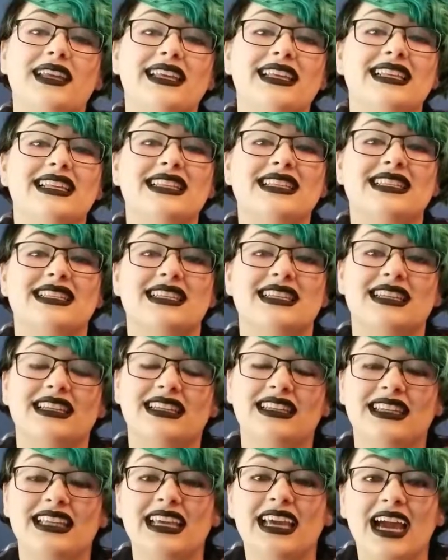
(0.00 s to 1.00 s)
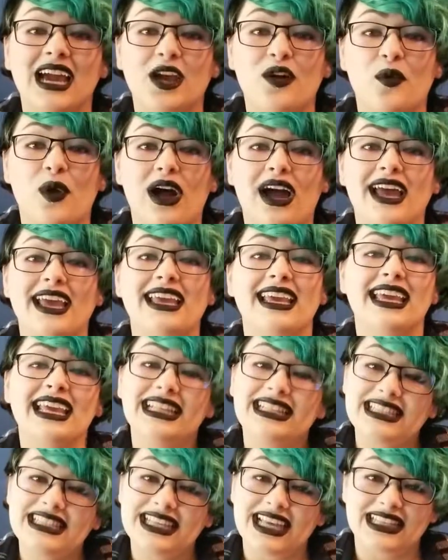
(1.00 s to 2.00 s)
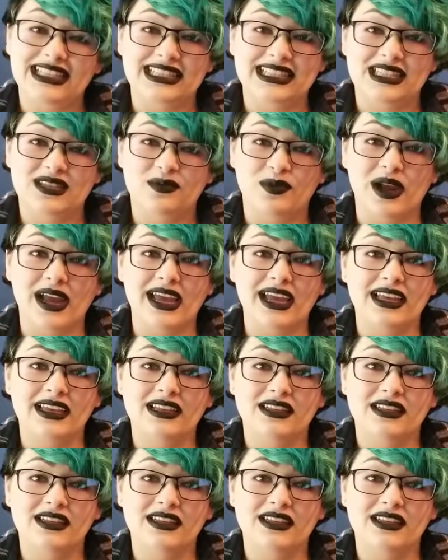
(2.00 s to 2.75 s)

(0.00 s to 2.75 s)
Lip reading: is DIY incense spray.